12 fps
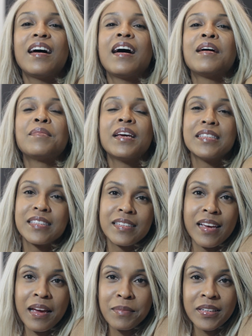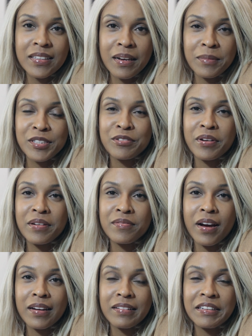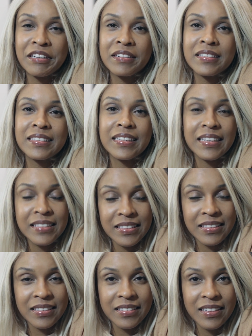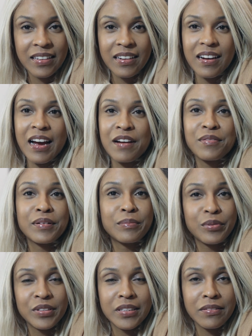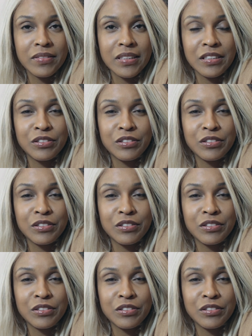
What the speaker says: I'm Yeaman. I'm a screenwriter here in Atlanta. I run Bridge 17